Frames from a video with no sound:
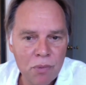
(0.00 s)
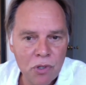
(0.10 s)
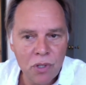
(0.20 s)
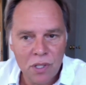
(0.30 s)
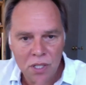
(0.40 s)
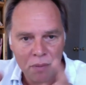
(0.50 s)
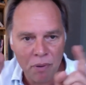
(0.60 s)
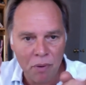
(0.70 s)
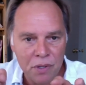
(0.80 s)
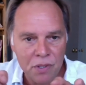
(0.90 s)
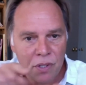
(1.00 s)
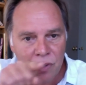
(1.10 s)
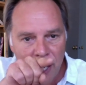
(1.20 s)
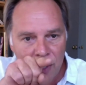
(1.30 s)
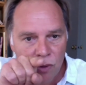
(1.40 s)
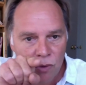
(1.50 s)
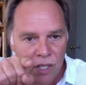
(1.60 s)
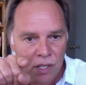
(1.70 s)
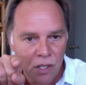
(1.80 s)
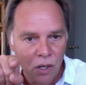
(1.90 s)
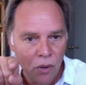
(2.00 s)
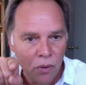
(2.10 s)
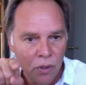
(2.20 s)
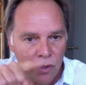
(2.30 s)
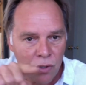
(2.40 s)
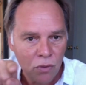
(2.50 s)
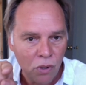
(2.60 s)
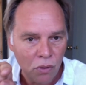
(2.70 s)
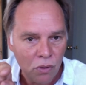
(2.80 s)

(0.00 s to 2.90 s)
you're going to see parentheses, S-O-T-T-O, sotto.